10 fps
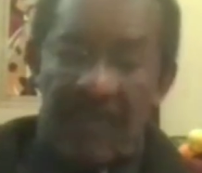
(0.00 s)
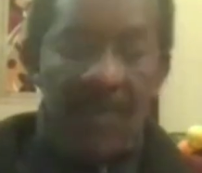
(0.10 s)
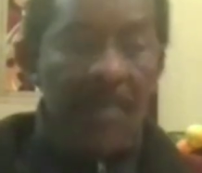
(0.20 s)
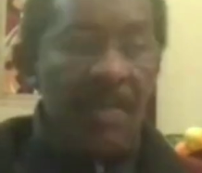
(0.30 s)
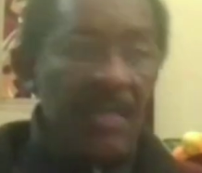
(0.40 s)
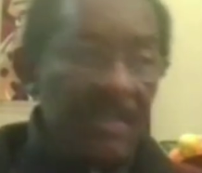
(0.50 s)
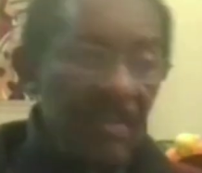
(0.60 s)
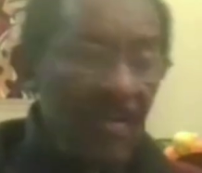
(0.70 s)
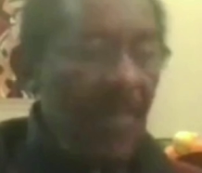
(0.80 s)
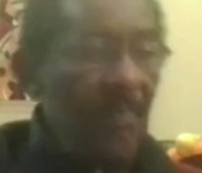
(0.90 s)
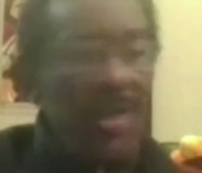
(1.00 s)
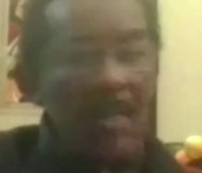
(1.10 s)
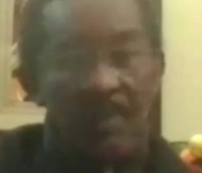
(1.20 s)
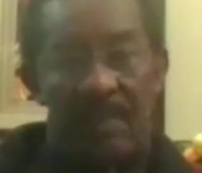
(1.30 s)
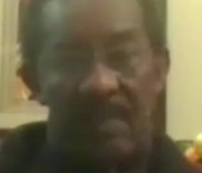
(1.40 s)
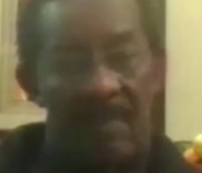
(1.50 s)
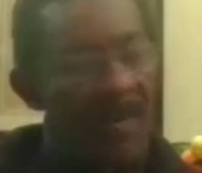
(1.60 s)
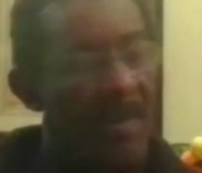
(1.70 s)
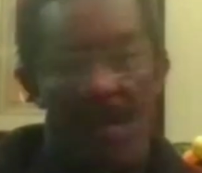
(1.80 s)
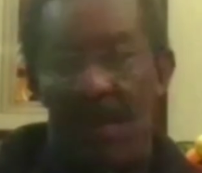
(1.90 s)
for money or property.
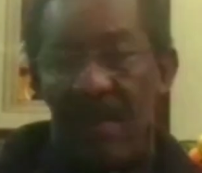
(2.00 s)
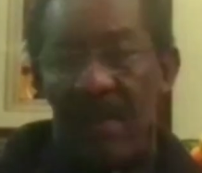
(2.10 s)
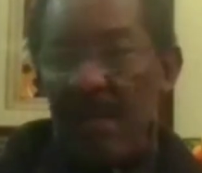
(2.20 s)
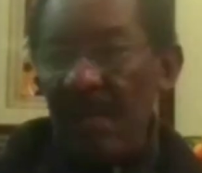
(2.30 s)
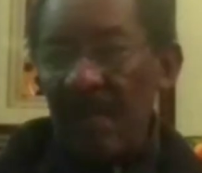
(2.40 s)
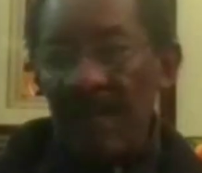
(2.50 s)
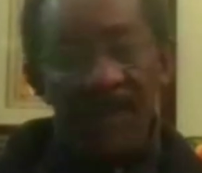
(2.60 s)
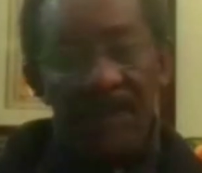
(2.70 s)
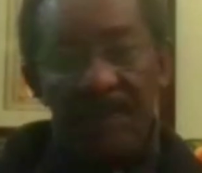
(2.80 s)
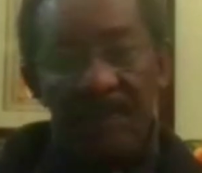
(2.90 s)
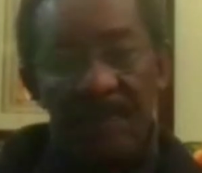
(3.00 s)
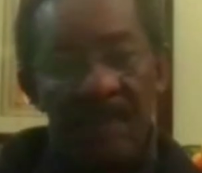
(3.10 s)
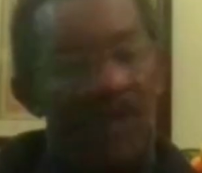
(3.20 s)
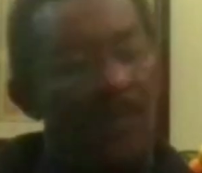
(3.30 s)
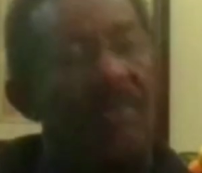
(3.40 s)
Ah, and